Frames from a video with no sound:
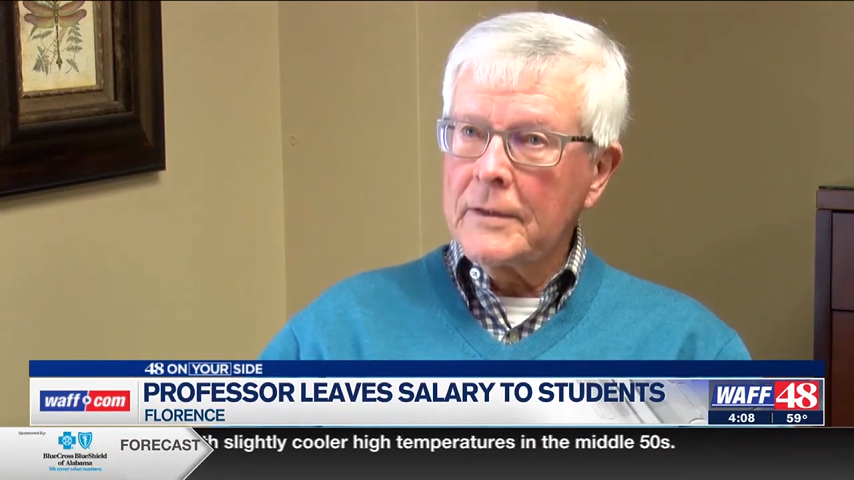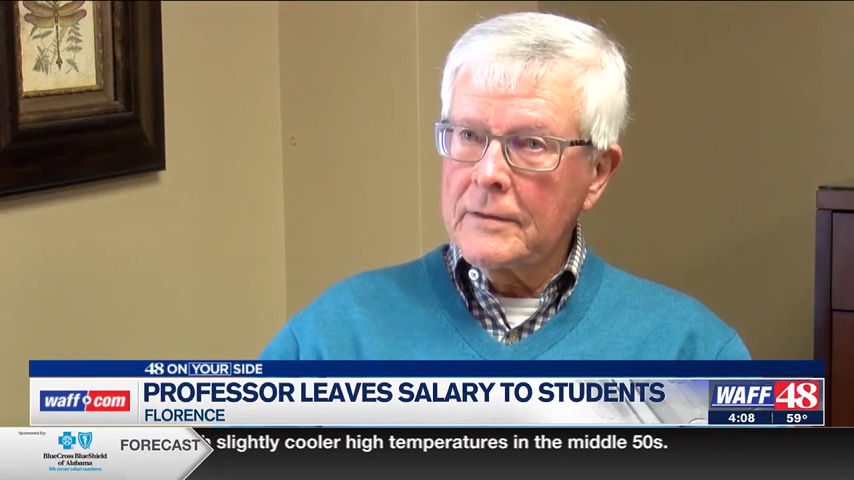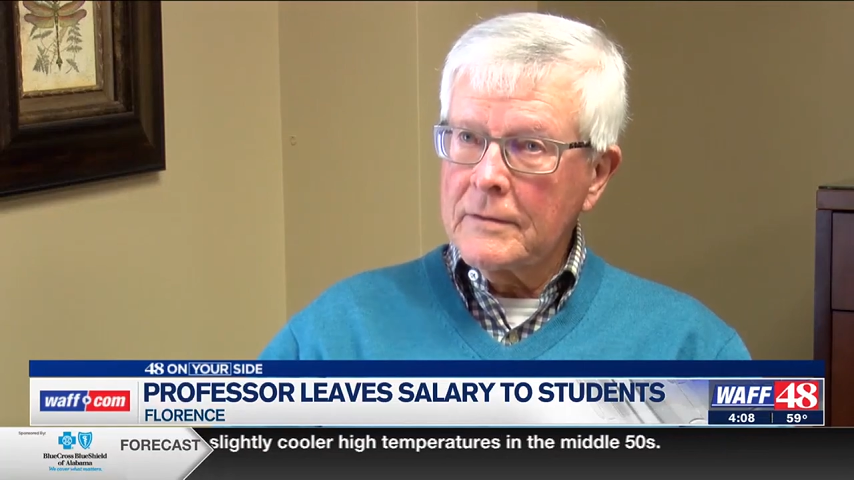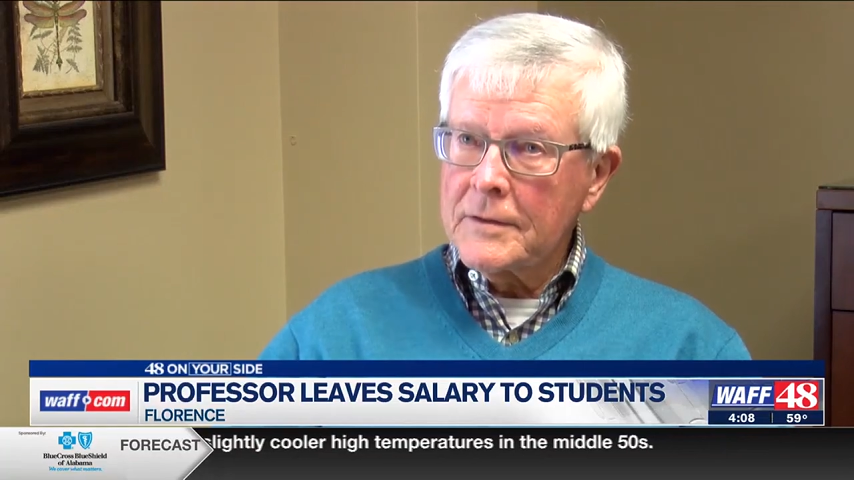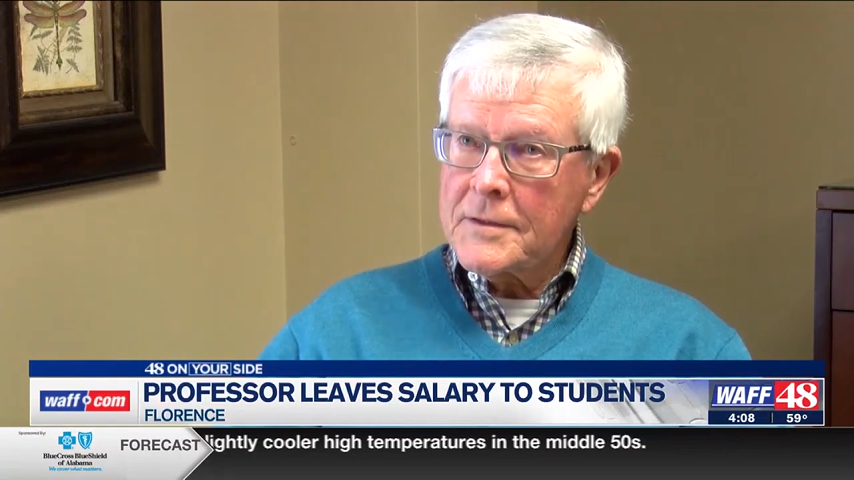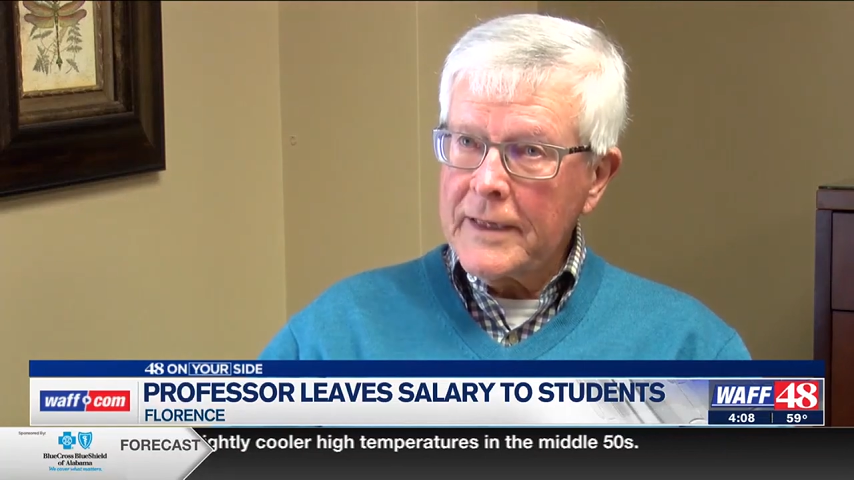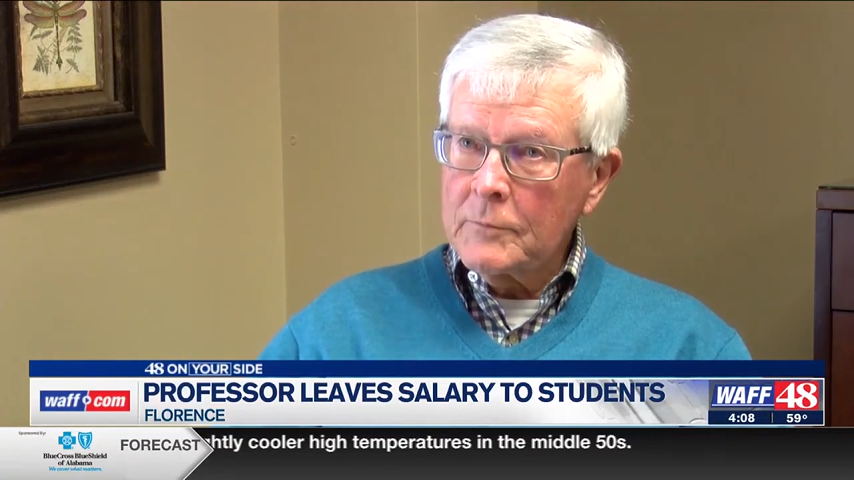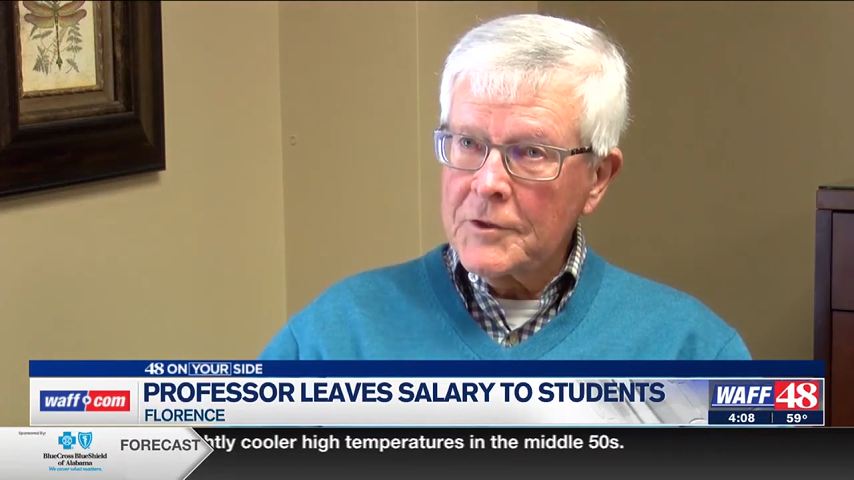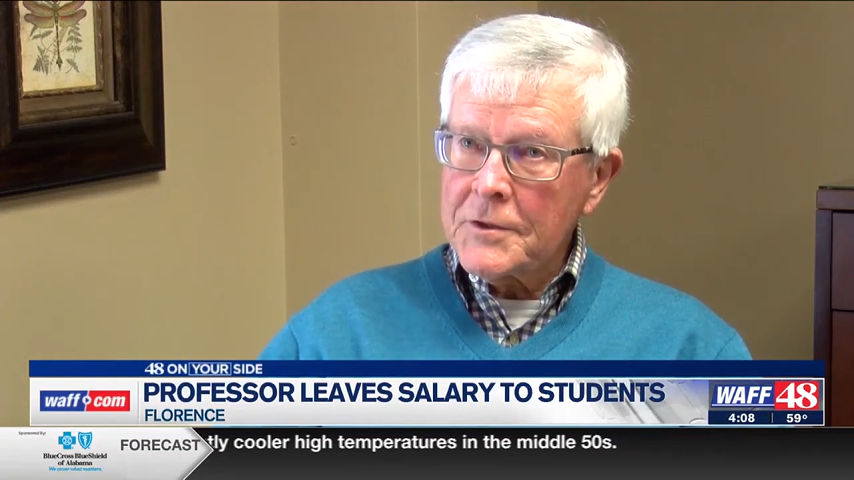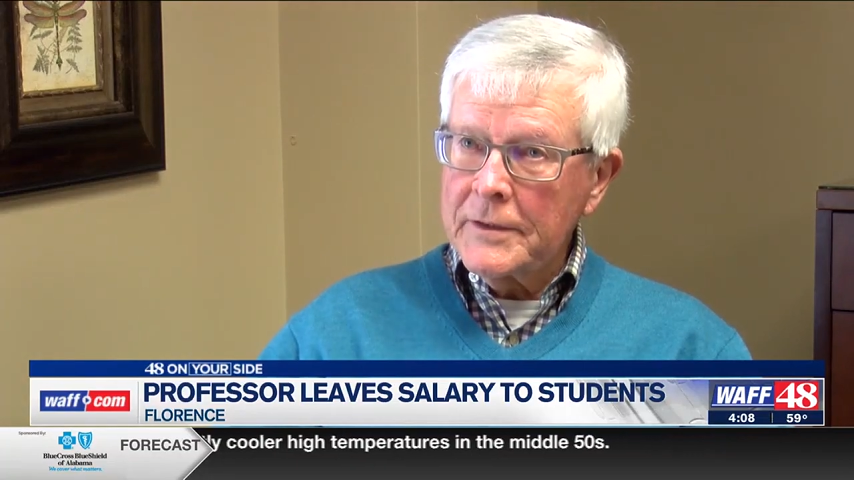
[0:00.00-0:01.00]
and
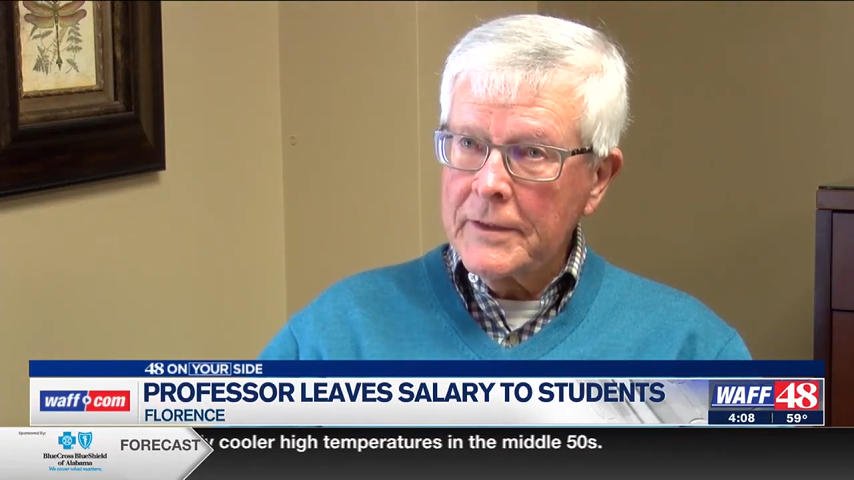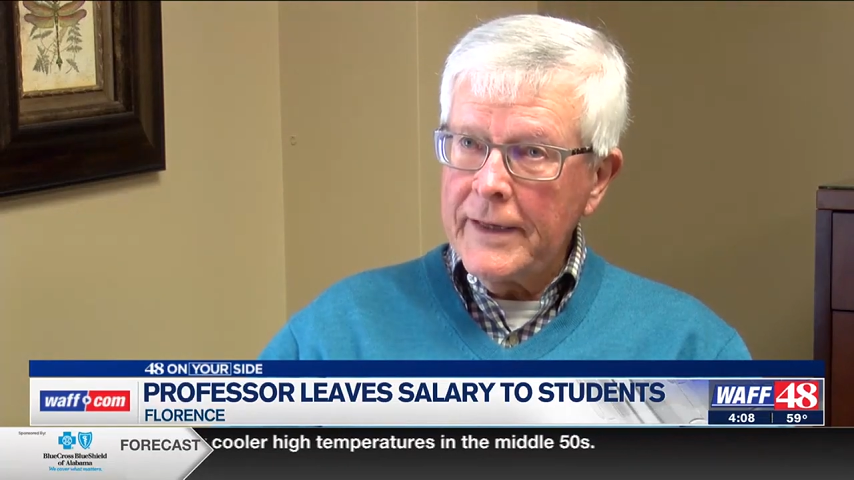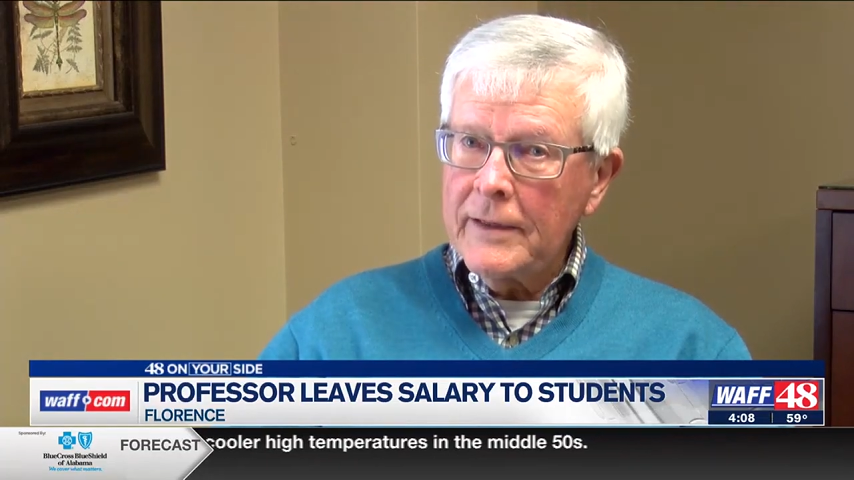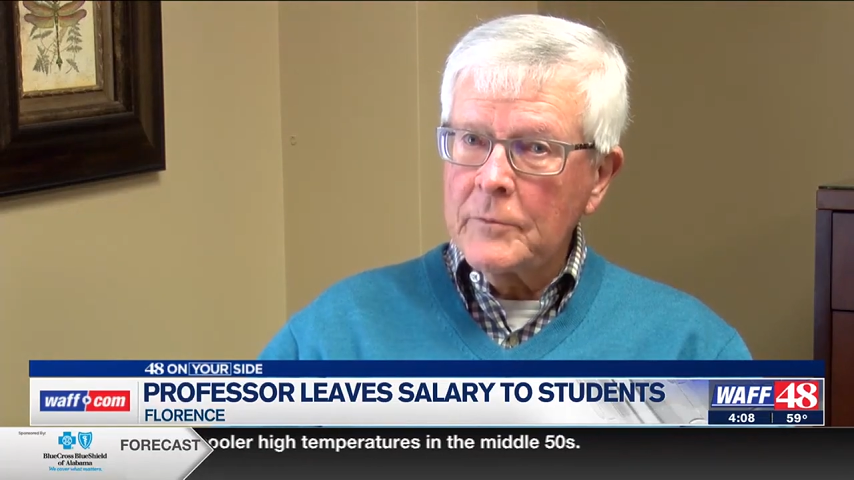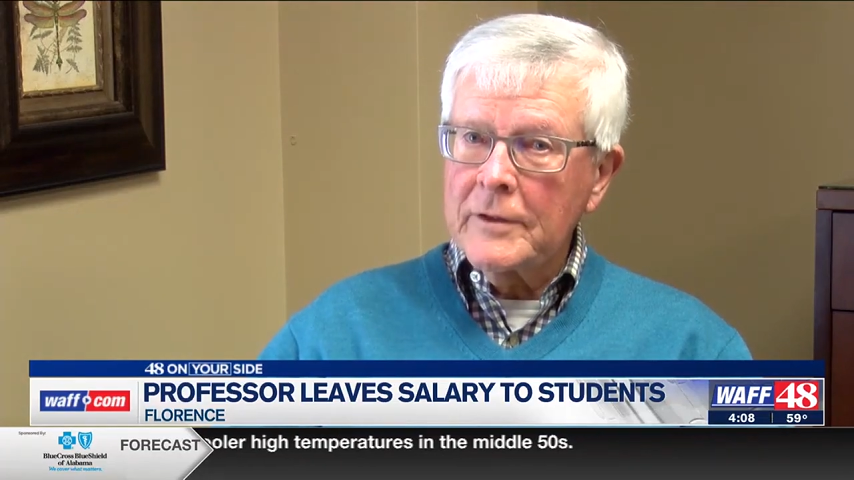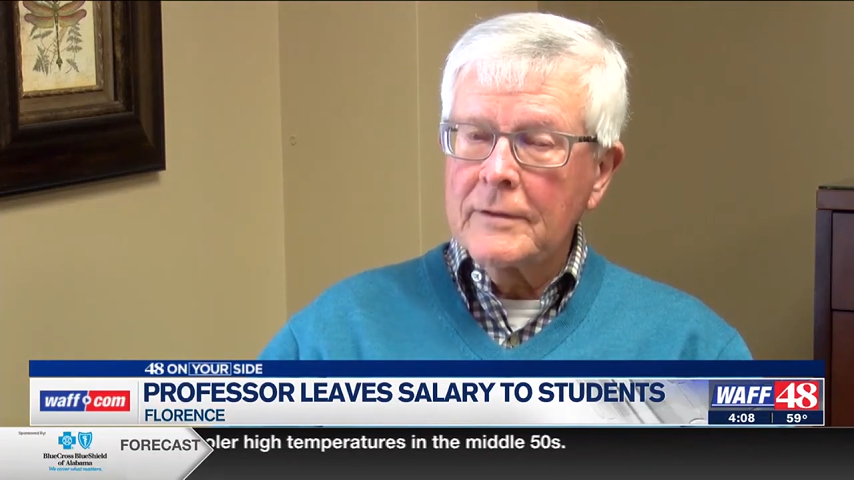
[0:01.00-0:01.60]
establish an endowment.